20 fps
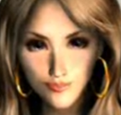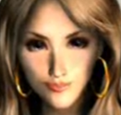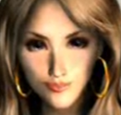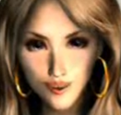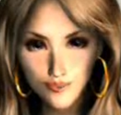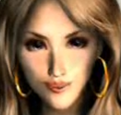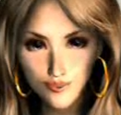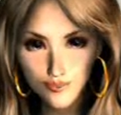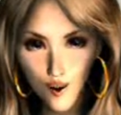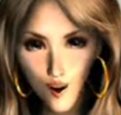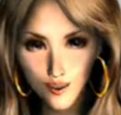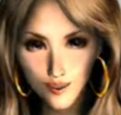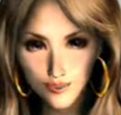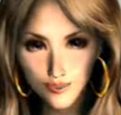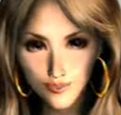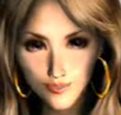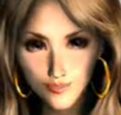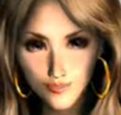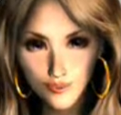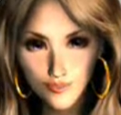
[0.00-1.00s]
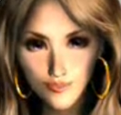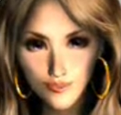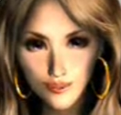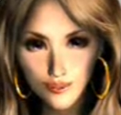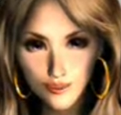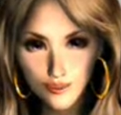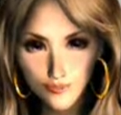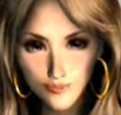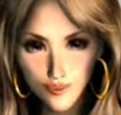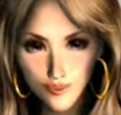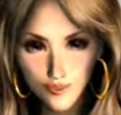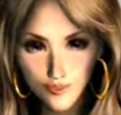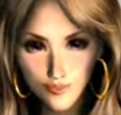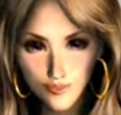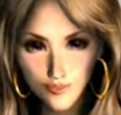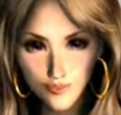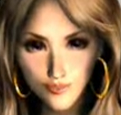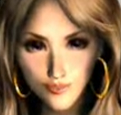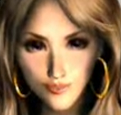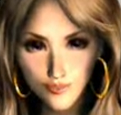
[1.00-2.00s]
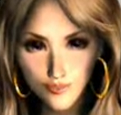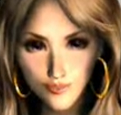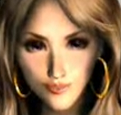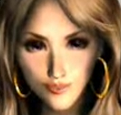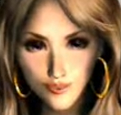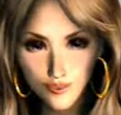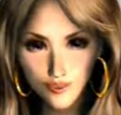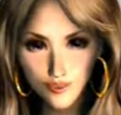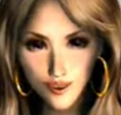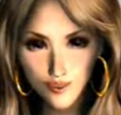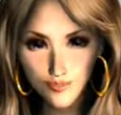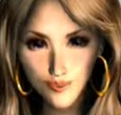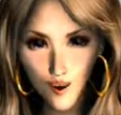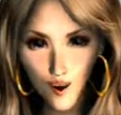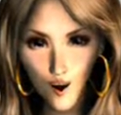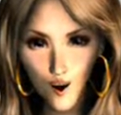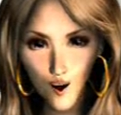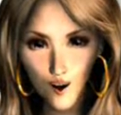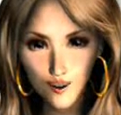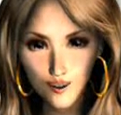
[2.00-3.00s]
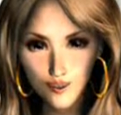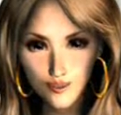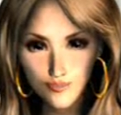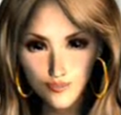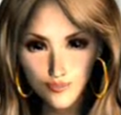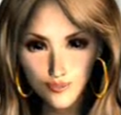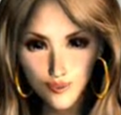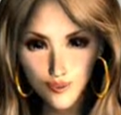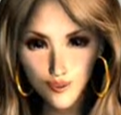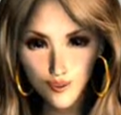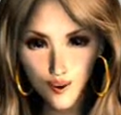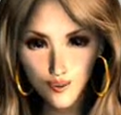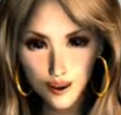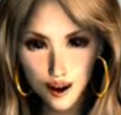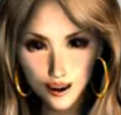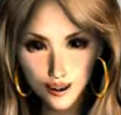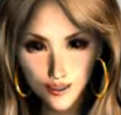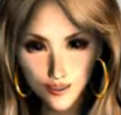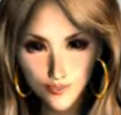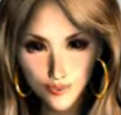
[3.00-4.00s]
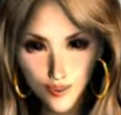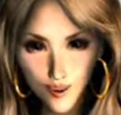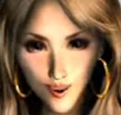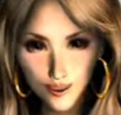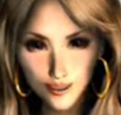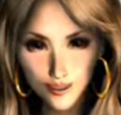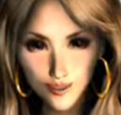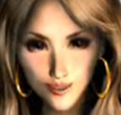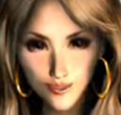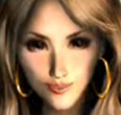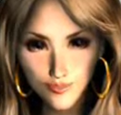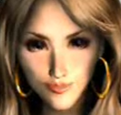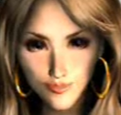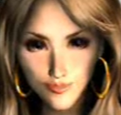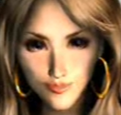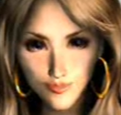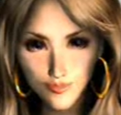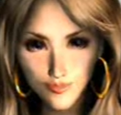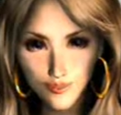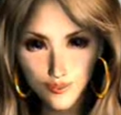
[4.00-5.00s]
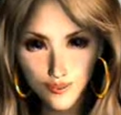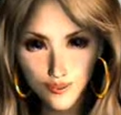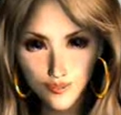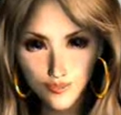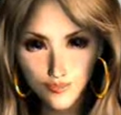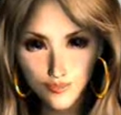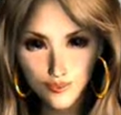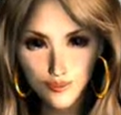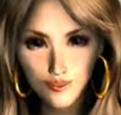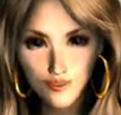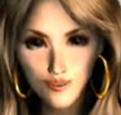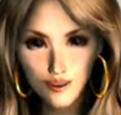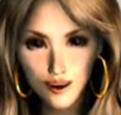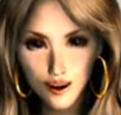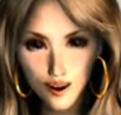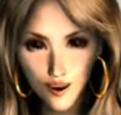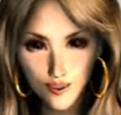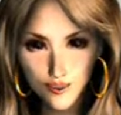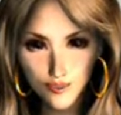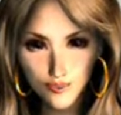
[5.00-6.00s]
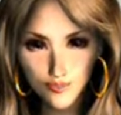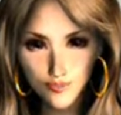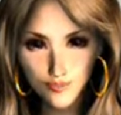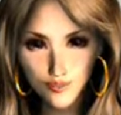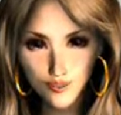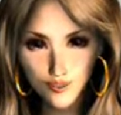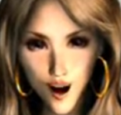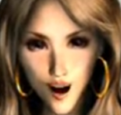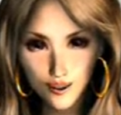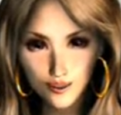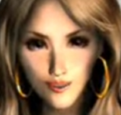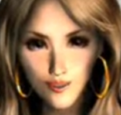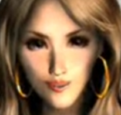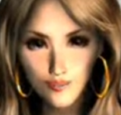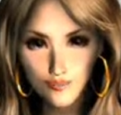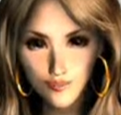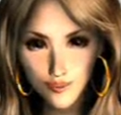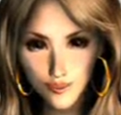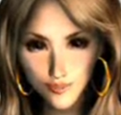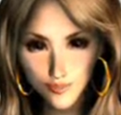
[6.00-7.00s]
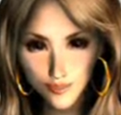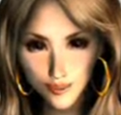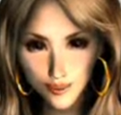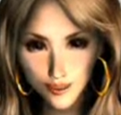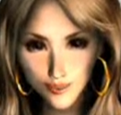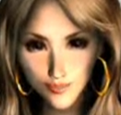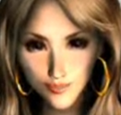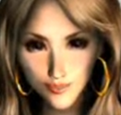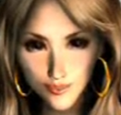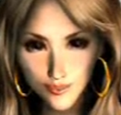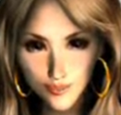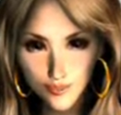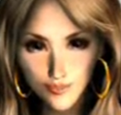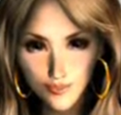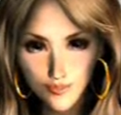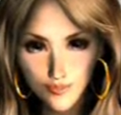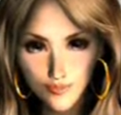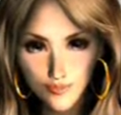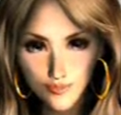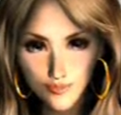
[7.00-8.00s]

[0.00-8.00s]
I am that I am. I am existence. I am breath. I am here.